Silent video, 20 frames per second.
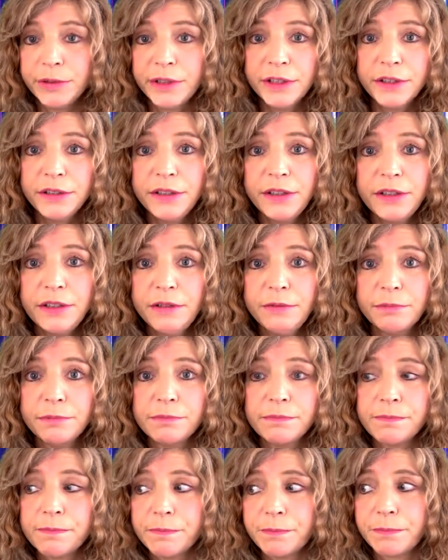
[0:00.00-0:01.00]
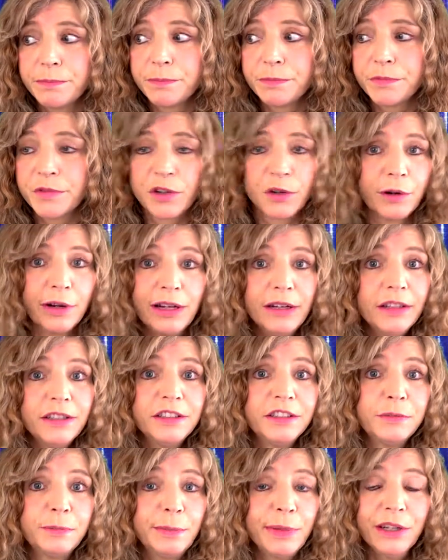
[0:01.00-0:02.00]
really great
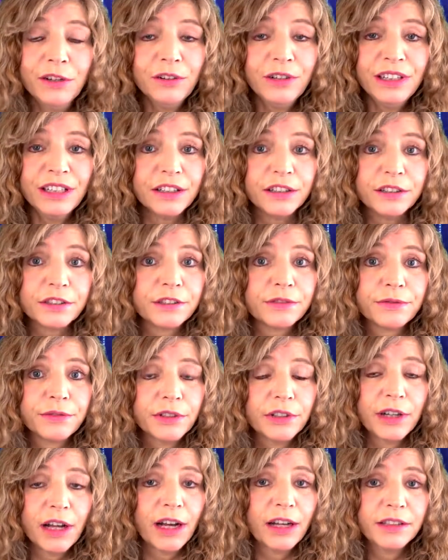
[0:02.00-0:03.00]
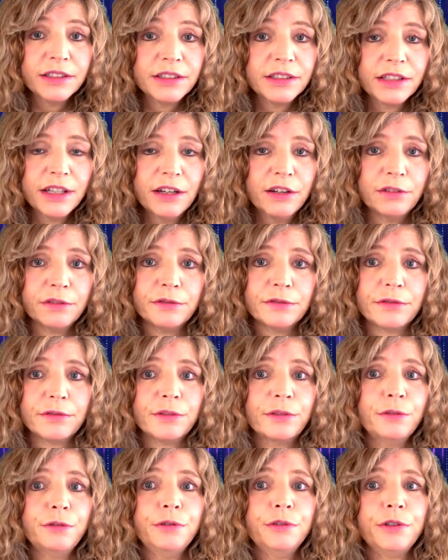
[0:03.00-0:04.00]
experience for God's self,
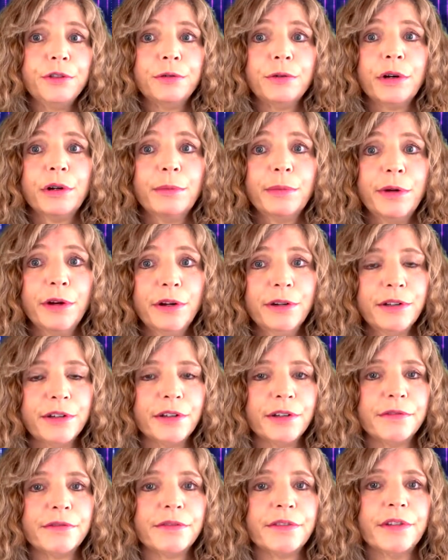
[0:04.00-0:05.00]
who you are part of.